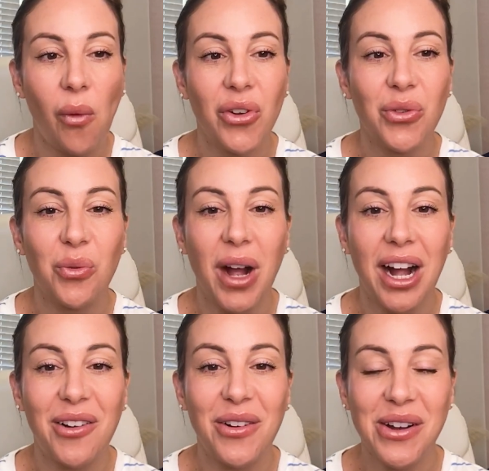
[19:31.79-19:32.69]

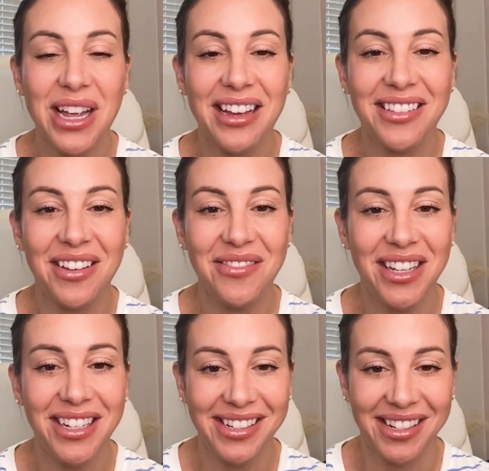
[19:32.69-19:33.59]
Wow, okay, I love
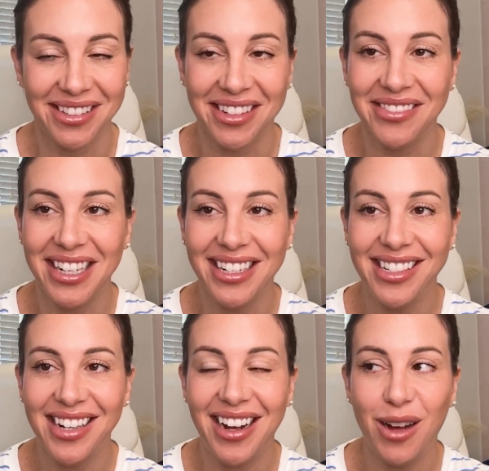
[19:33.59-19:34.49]
this, I love this.
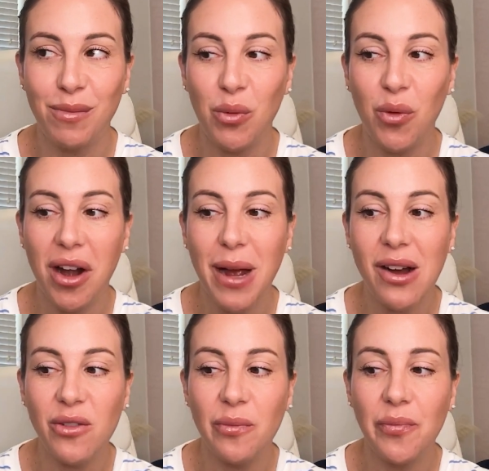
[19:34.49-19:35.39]
What
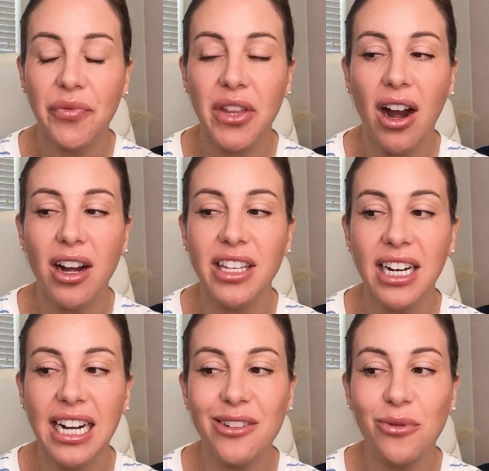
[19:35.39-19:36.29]
about are there
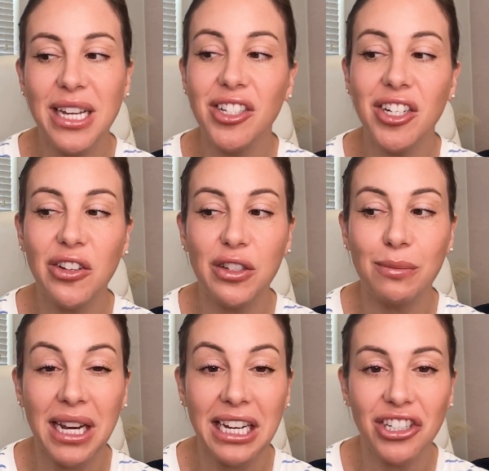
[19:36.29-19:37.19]
any ways to use
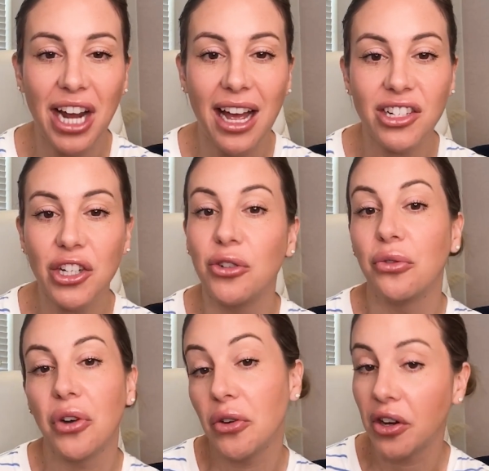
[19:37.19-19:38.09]
ManyChat to
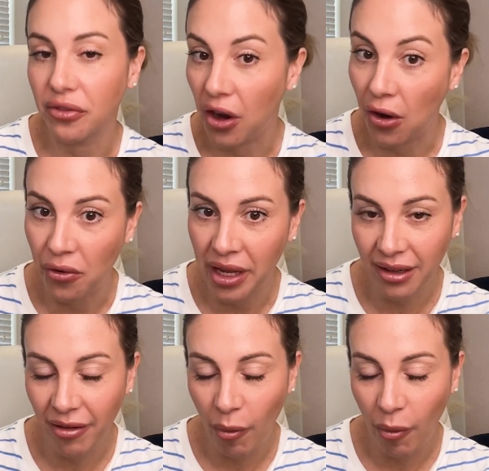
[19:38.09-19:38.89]
grow your following?